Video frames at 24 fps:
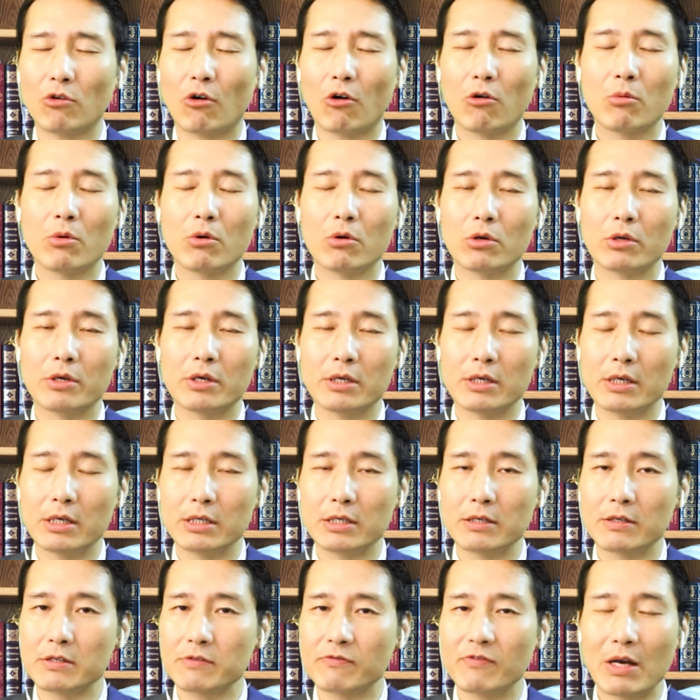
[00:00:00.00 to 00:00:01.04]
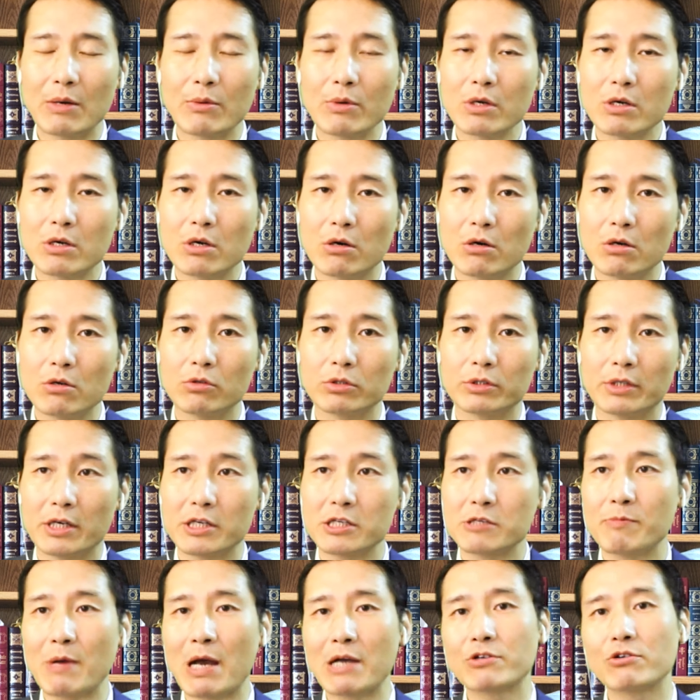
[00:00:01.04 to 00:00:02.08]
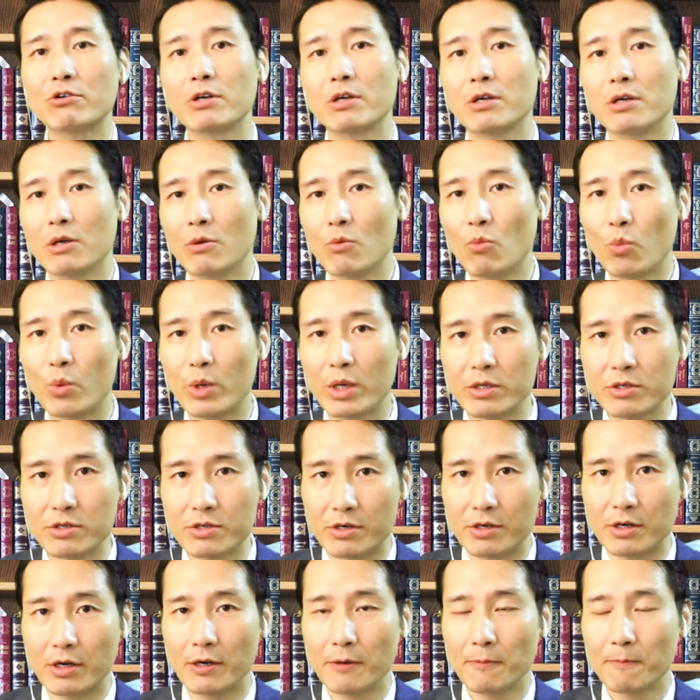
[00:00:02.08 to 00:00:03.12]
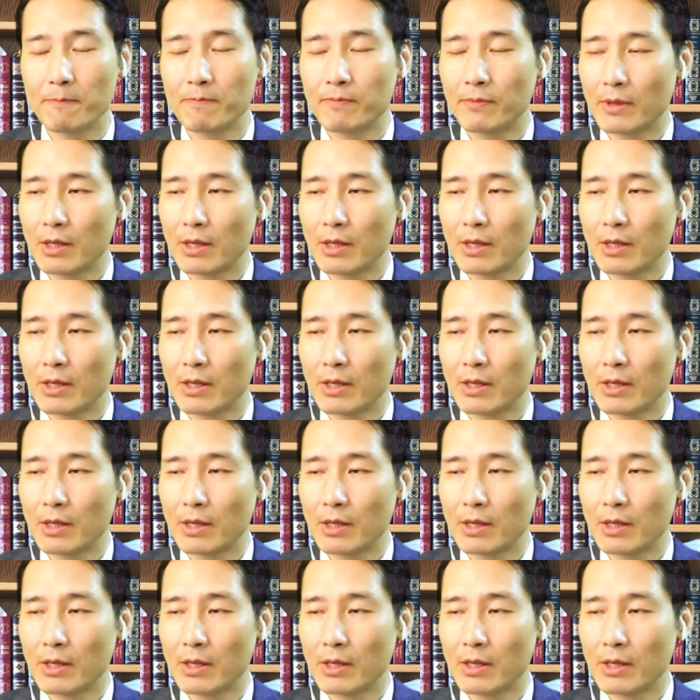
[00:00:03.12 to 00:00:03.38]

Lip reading: Normally, it is very cold, especially in winter.